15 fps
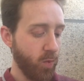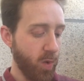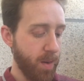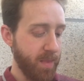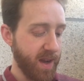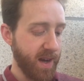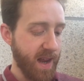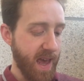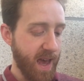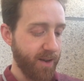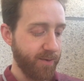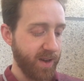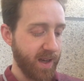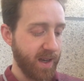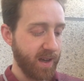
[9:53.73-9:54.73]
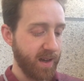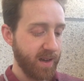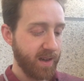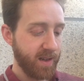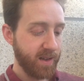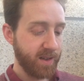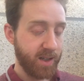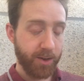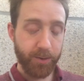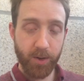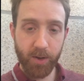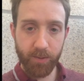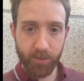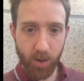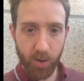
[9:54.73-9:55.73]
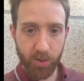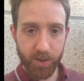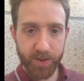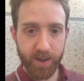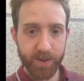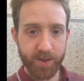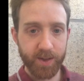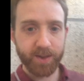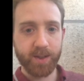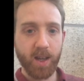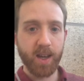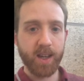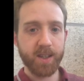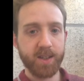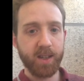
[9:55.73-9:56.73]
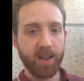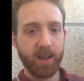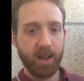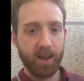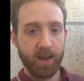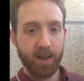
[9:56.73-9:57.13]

women having different roles in society